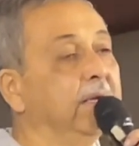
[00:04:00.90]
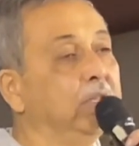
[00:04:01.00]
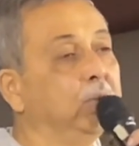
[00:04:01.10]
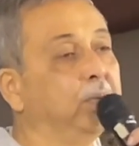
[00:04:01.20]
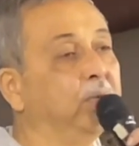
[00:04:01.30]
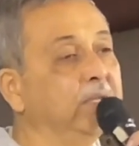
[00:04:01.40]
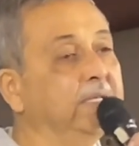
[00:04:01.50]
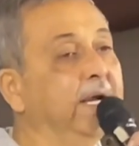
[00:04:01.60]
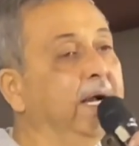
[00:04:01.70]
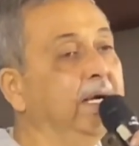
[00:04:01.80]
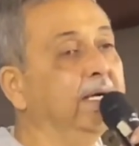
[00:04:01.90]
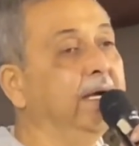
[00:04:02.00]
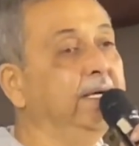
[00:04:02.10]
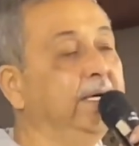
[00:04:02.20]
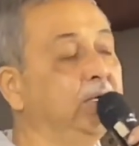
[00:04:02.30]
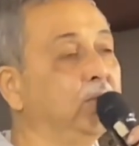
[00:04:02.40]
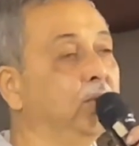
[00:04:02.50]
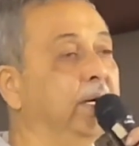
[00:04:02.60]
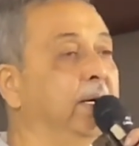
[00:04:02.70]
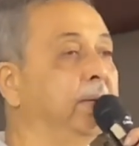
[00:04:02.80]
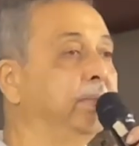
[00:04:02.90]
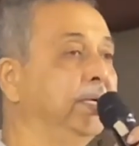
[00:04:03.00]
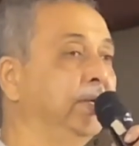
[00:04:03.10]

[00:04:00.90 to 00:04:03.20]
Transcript: So for that, I need to,